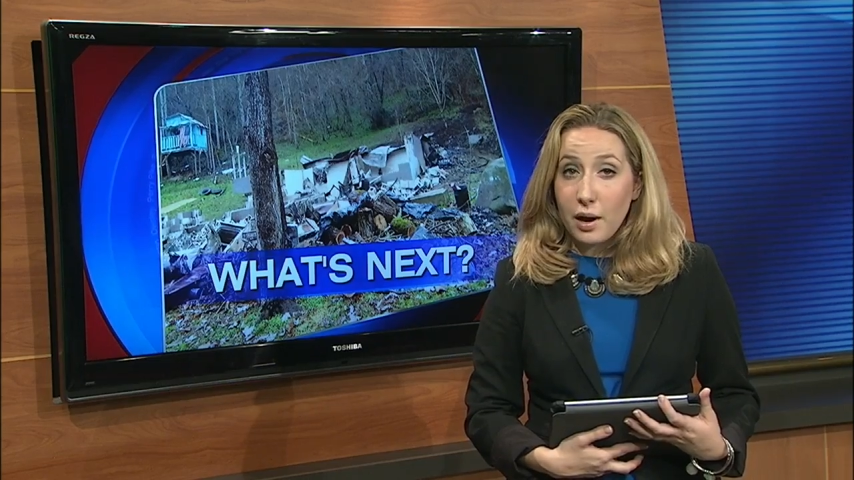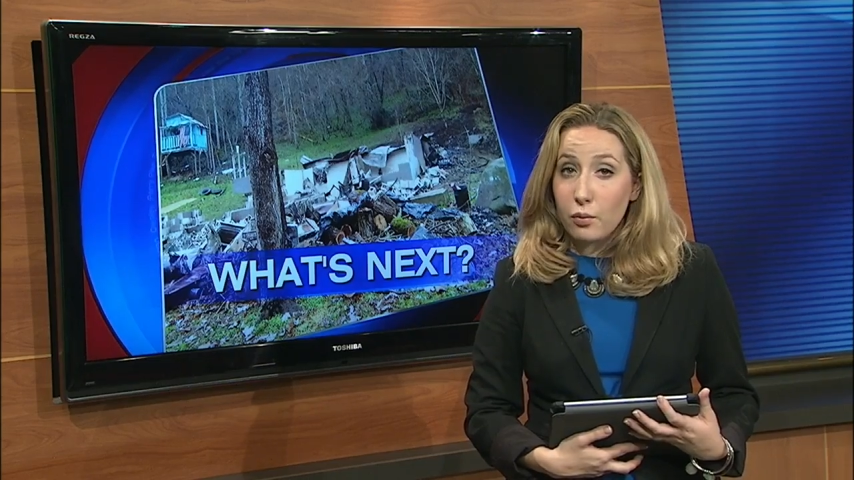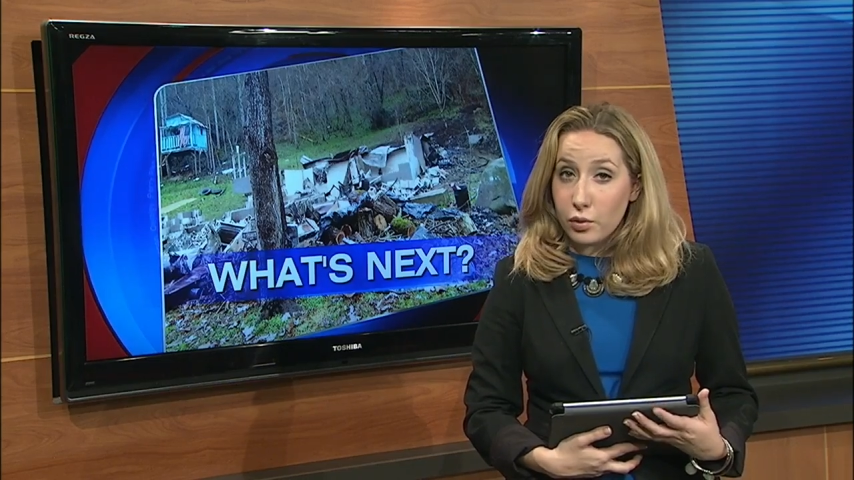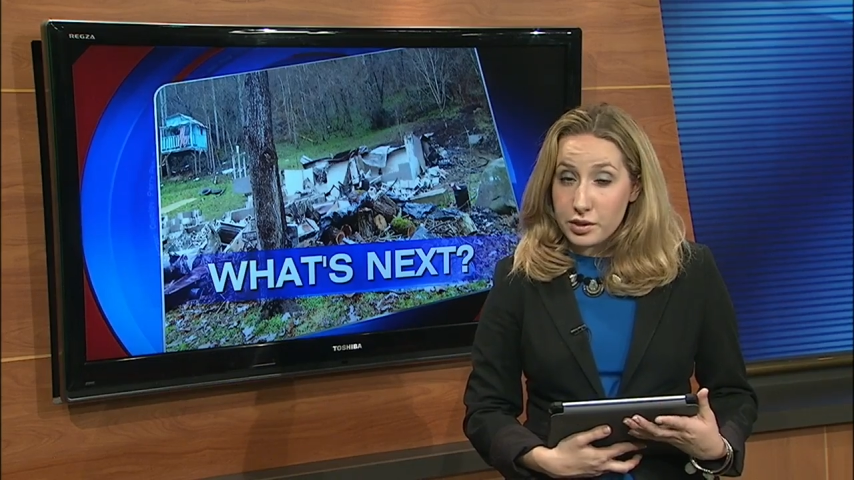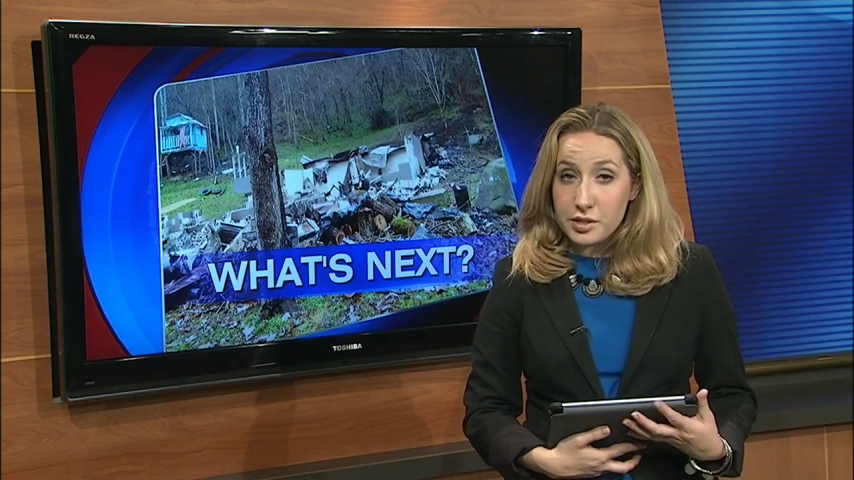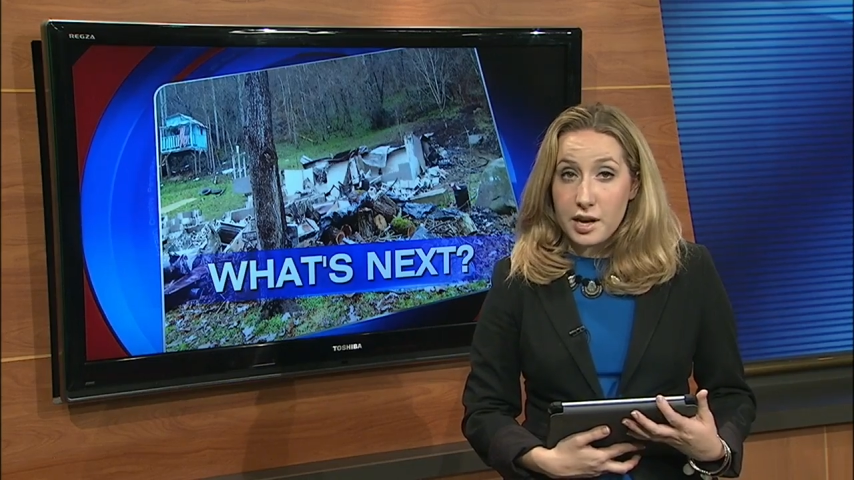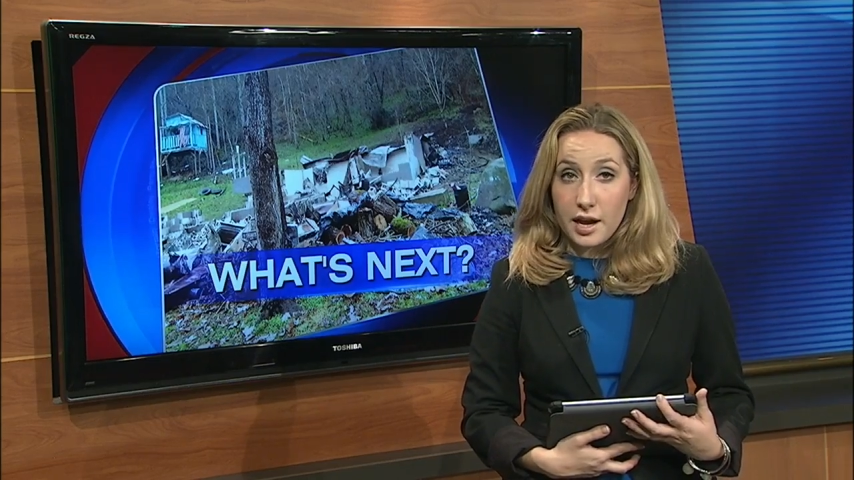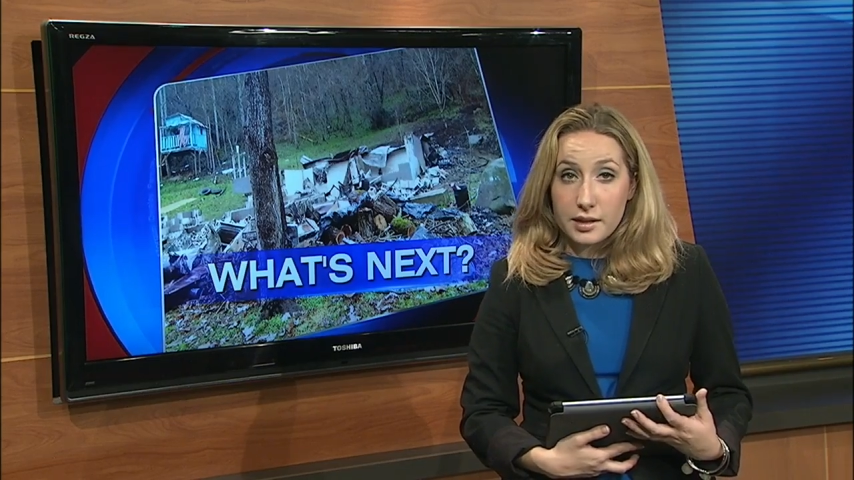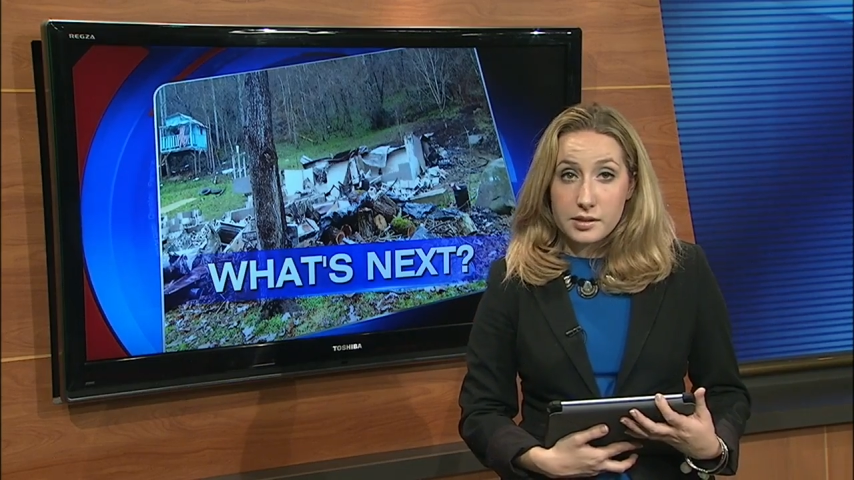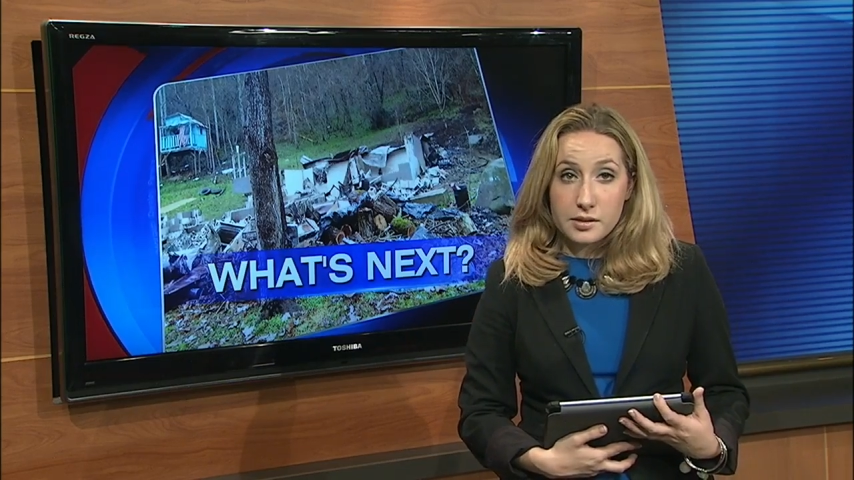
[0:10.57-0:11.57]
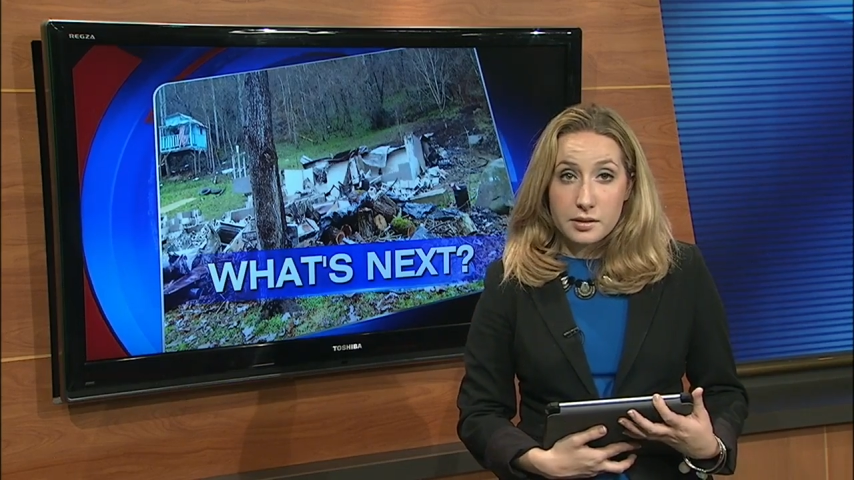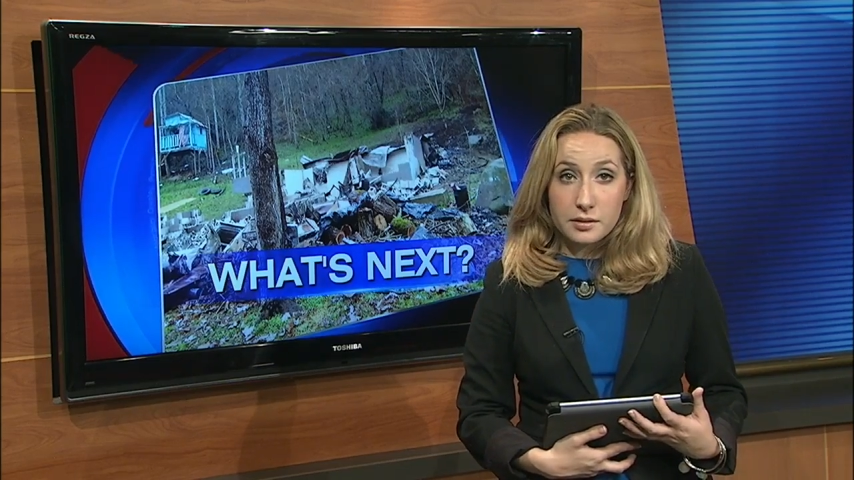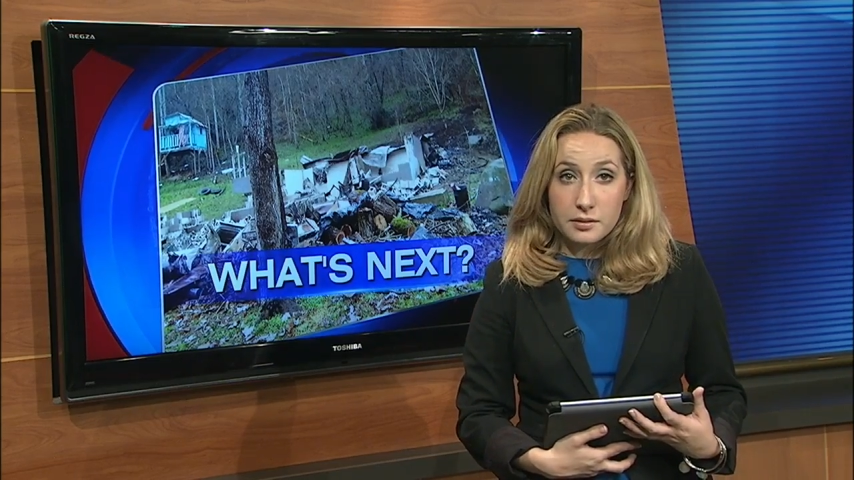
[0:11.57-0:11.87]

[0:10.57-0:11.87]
about what's next.